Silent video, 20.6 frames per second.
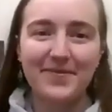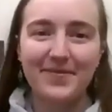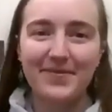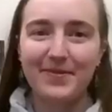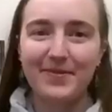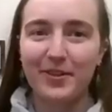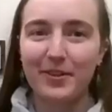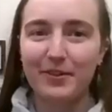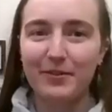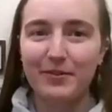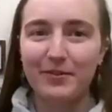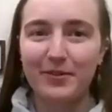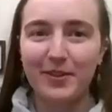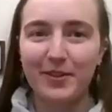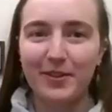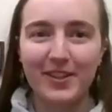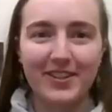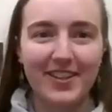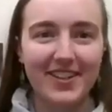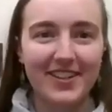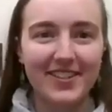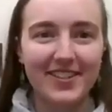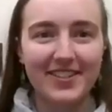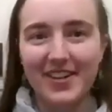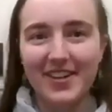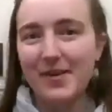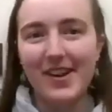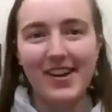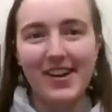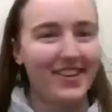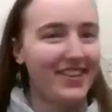Feel free to send us an
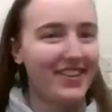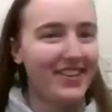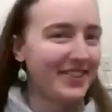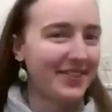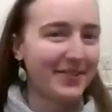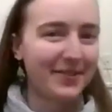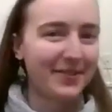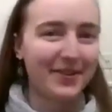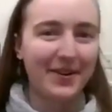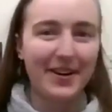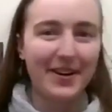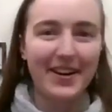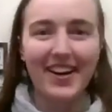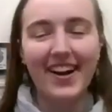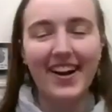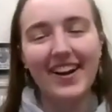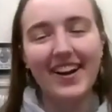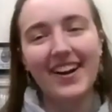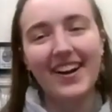email or whatnot.